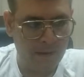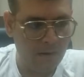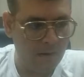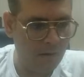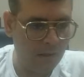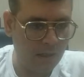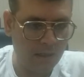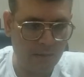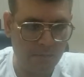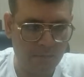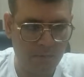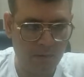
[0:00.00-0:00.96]
Okay, give
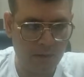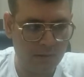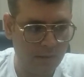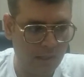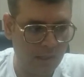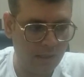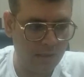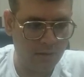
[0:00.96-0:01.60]
me 1 second.